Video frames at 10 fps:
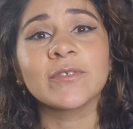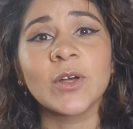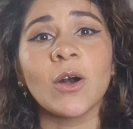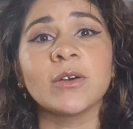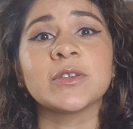
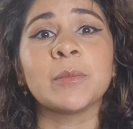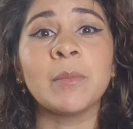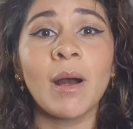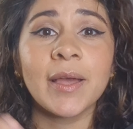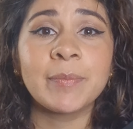got
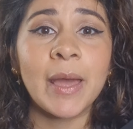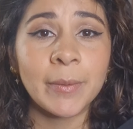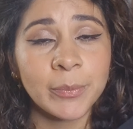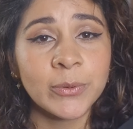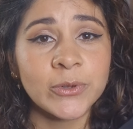my
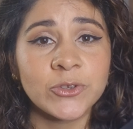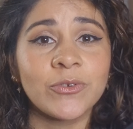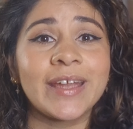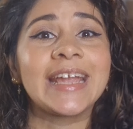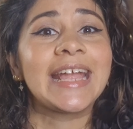pet
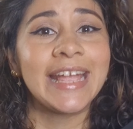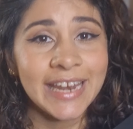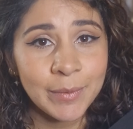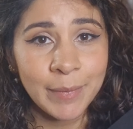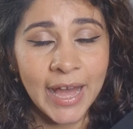portrait in
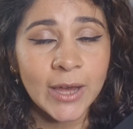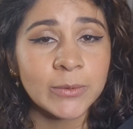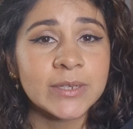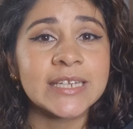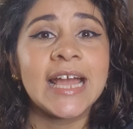a
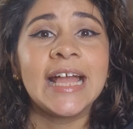mount,